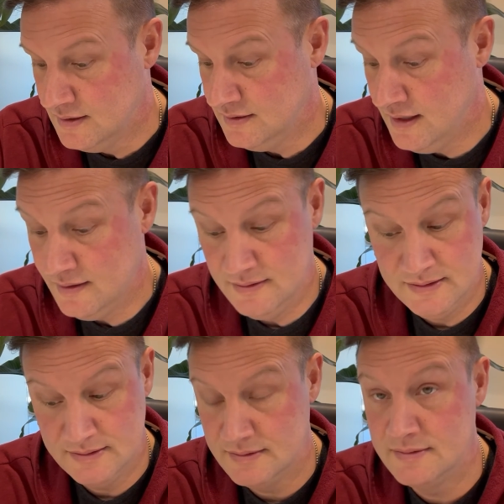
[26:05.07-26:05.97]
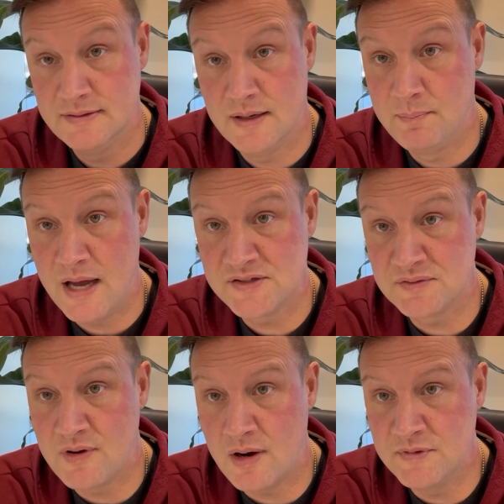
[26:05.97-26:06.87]
Yet, a box
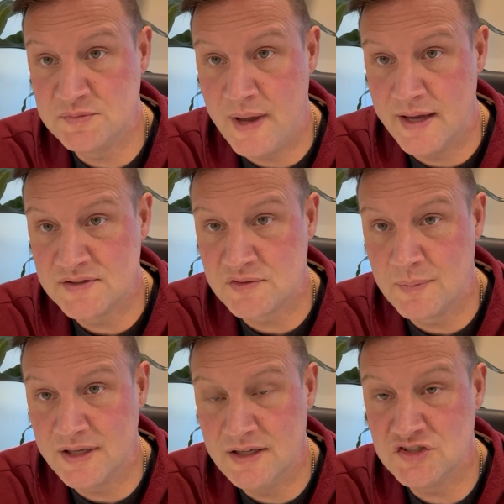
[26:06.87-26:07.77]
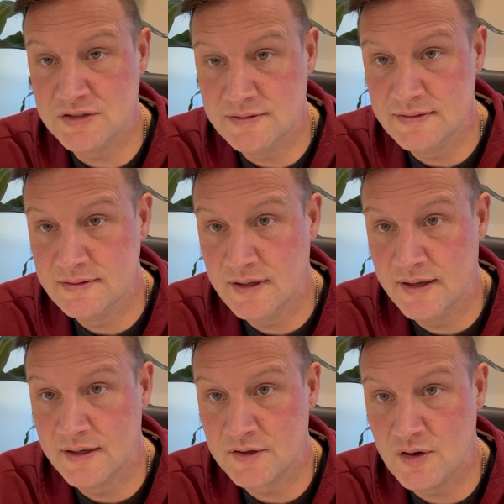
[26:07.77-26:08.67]
of garbage bags from my kitchen
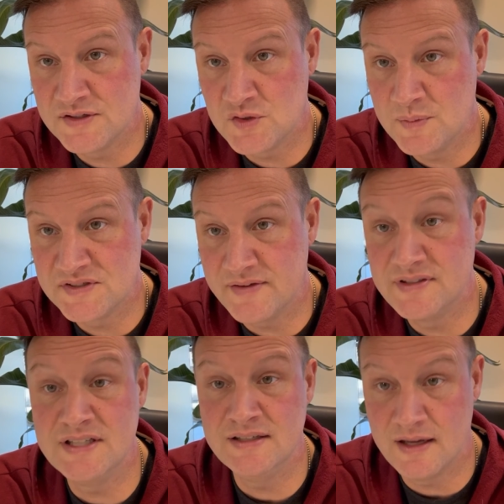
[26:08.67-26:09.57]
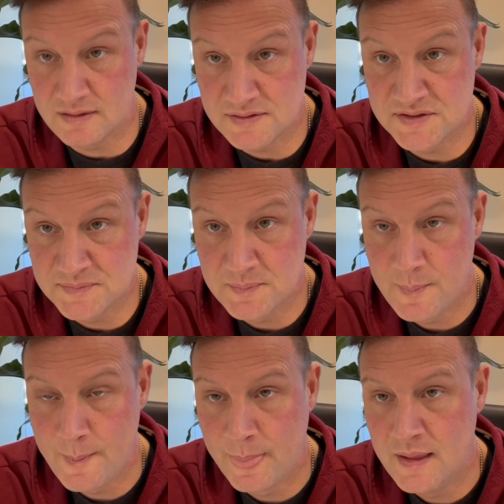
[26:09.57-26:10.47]
costs almost $17.
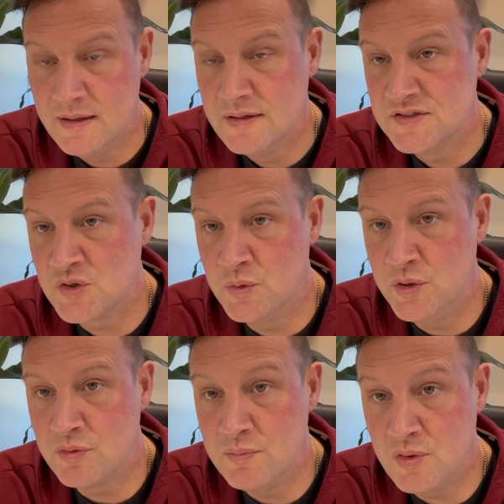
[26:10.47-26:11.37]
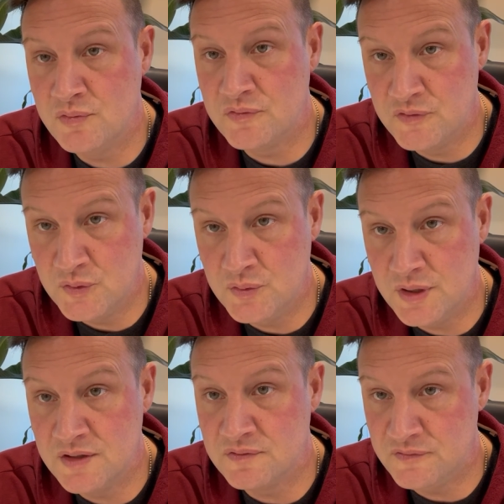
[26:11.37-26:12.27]
So when you remove food
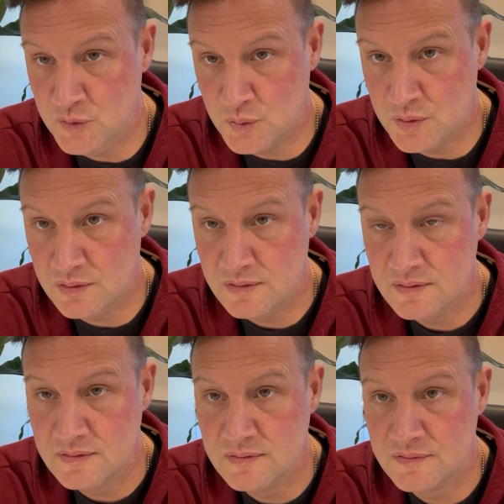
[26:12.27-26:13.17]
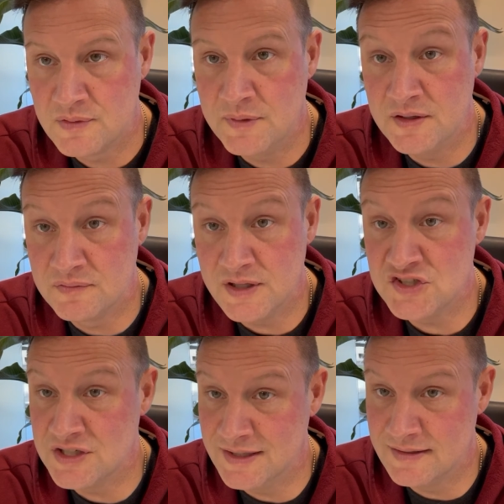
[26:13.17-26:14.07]
and fuel from the
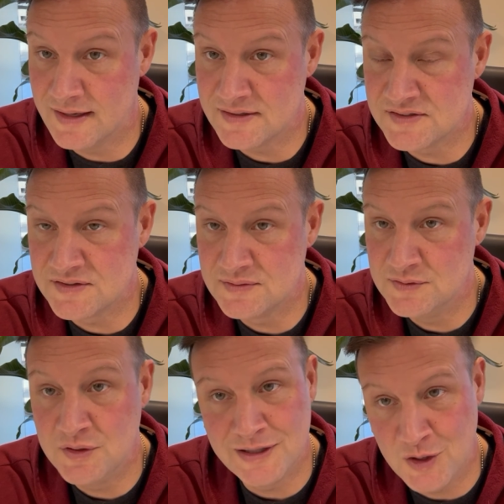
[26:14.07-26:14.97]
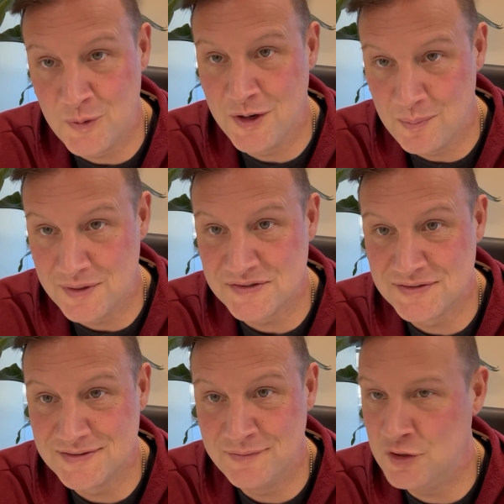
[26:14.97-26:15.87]
inflation index, you get lower numbers.
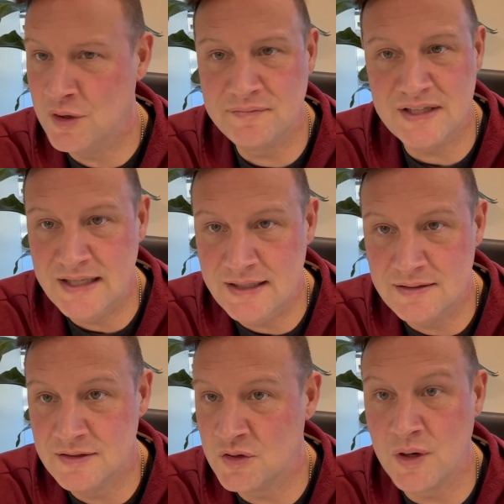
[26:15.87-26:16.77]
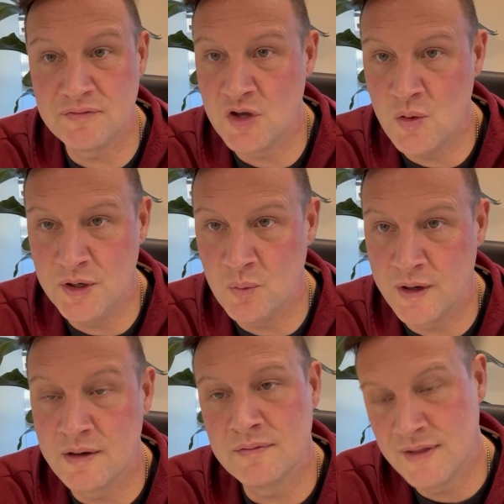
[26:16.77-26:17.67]
If you don't have to eat and don't have to go
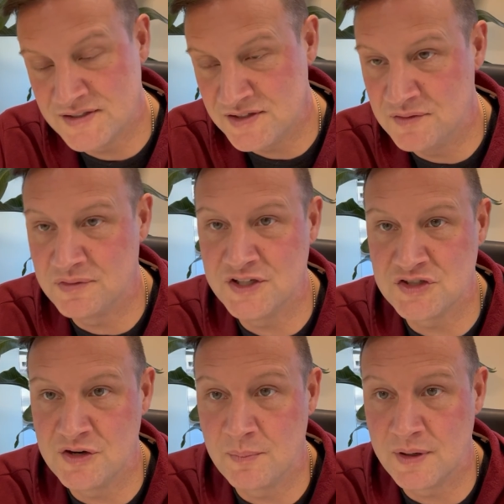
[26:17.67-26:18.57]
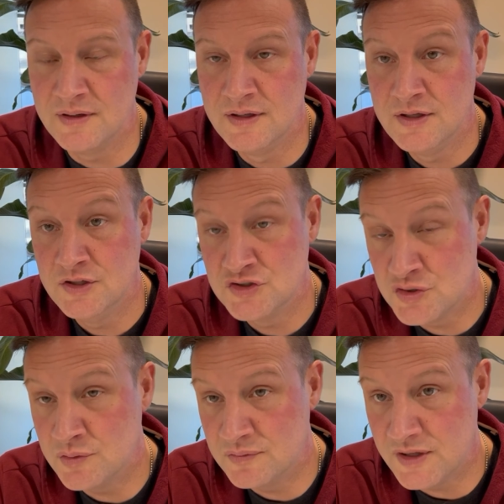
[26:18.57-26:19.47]
anywhere, that's the inflation number.
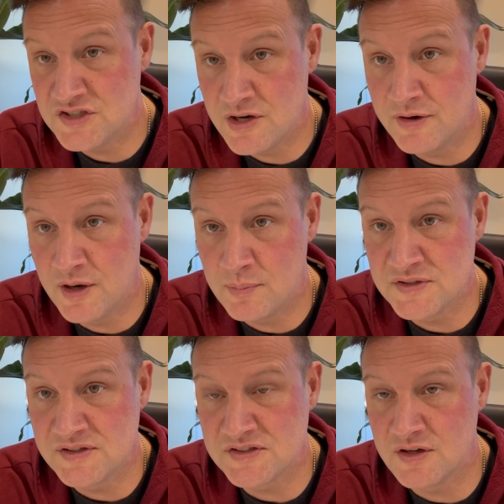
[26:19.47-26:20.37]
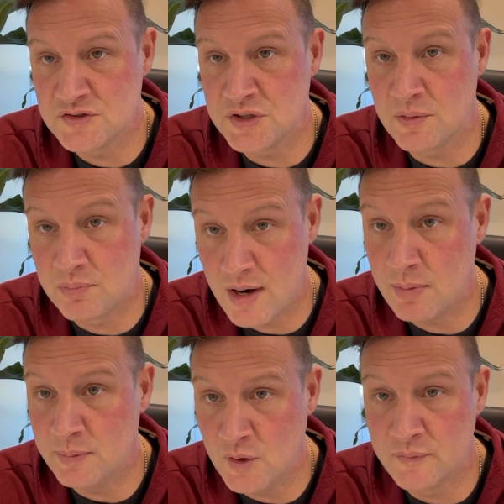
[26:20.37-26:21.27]
True inflationary numbers in this country are
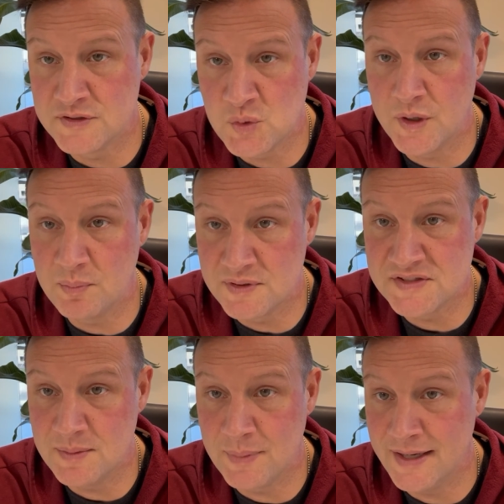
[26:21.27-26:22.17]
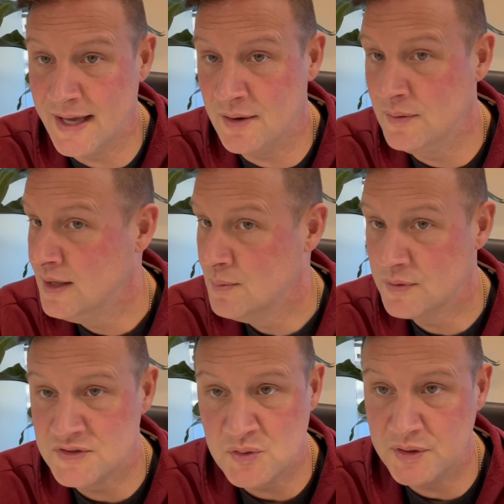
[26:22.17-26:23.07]
probably over 20% by now, but
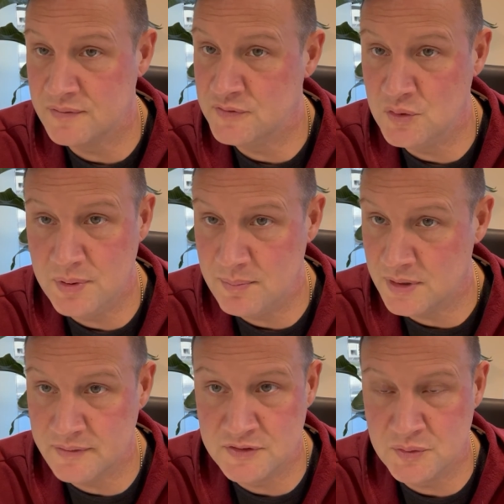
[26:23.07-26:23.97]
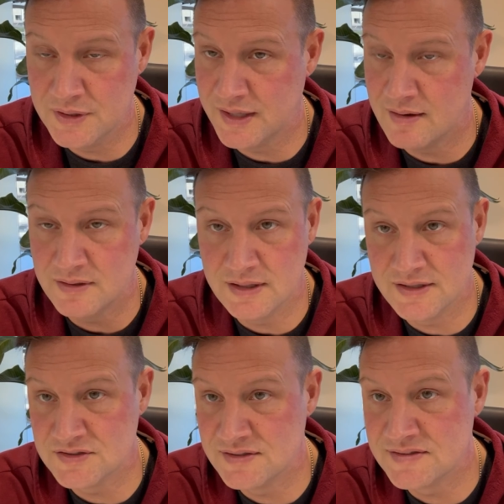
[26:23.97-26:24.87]
there's only a few people even doing the
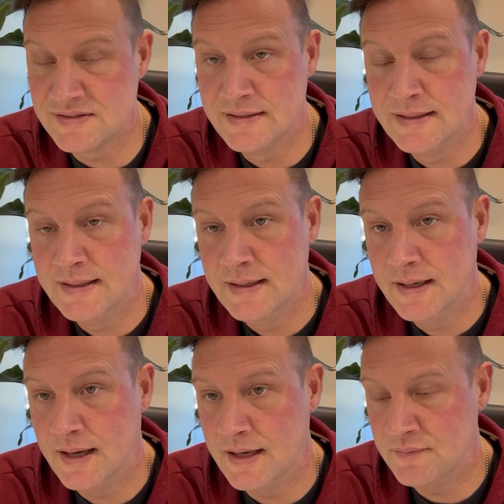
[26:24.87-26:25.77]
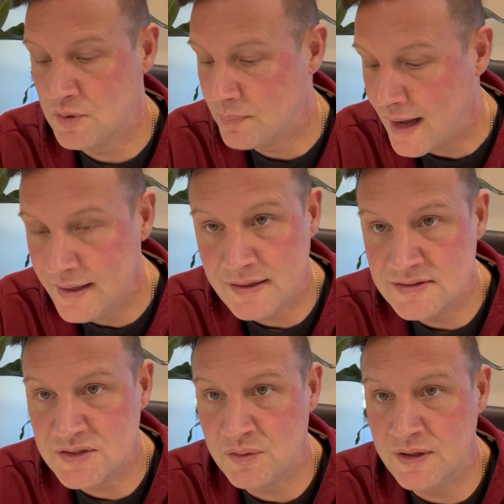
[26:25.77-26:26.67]
calculations. If you're buying
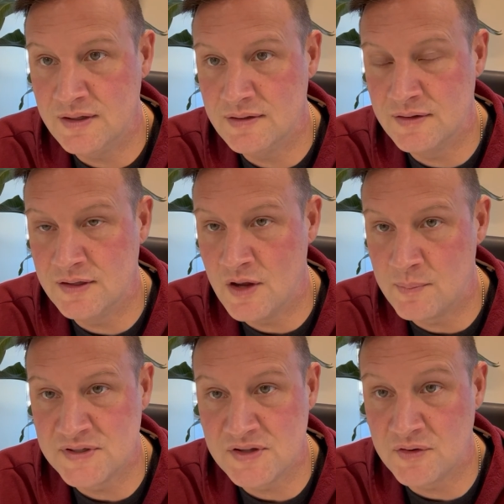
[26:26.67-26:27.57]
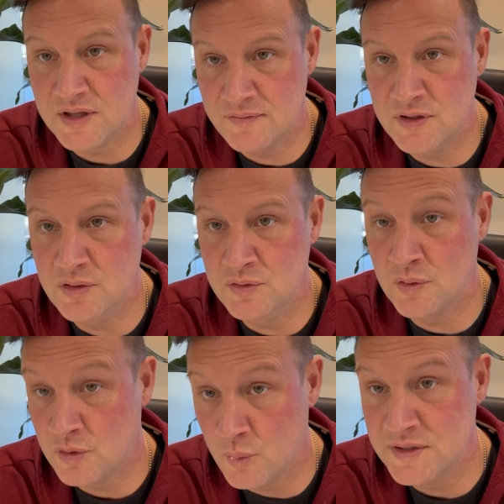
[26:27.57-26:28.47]
into the numbers that they're giving you,
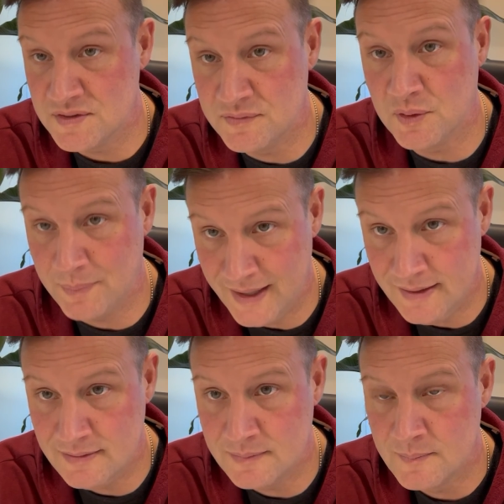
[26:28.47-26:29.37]
you're going to feel pain.